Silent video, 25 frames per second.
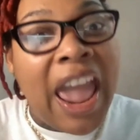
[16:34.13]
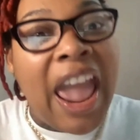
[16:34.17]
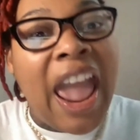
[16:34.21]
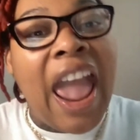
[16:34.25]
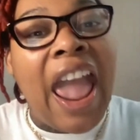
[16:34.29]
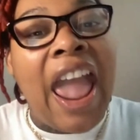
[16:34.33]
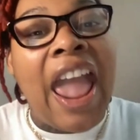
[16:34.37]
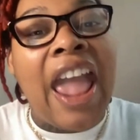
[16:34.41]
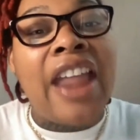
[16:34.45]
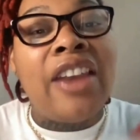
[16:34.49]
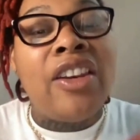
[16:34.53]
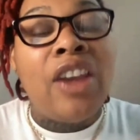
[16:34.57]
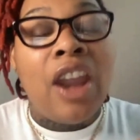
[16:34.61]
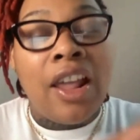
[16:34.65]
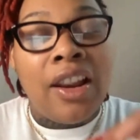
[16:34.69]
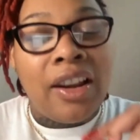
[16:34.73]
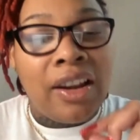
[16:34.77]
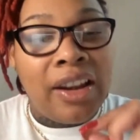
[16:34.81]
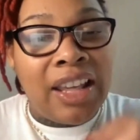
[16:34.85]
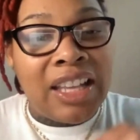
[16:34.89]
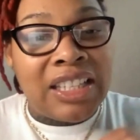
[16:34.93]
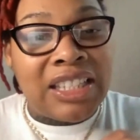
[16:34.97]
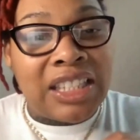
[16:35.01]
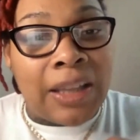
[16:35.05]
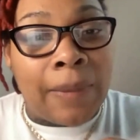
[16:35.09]
And
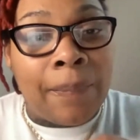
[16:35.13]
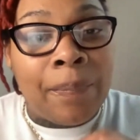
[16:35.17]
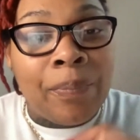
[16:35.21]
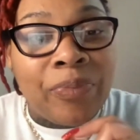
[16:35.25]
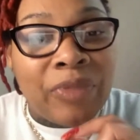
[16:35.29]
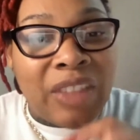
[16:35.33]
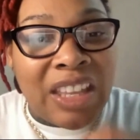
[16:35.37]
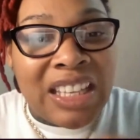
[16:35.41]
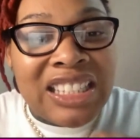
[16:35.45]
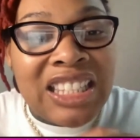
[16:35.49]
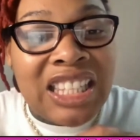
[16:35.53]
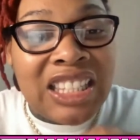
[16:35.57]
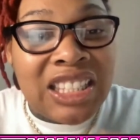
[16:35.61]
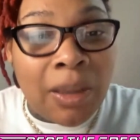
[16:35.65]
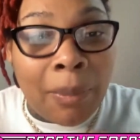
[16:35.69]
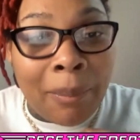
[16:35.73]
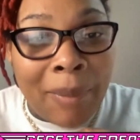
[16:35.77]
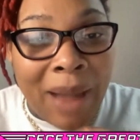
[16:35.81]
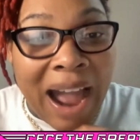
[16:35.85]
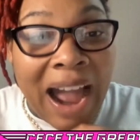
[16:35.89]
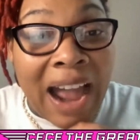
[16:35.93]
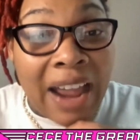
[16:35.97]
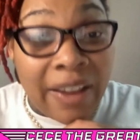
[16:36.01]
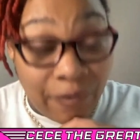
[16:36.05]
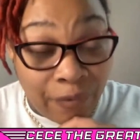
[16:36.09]
listen, this is a
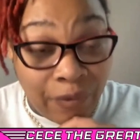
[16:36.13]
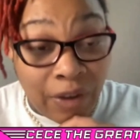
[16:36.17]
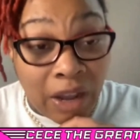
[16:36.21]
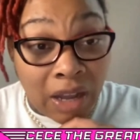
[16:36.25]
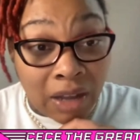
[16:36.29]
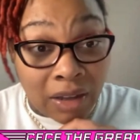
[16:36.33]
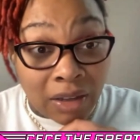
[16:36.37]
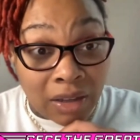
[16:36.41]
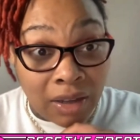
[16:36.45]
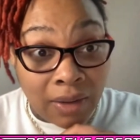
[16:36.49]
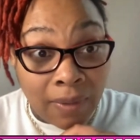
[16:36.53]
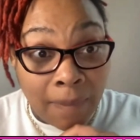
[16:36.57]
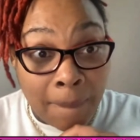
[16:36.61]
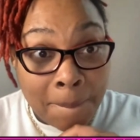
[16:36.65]
mind fuck.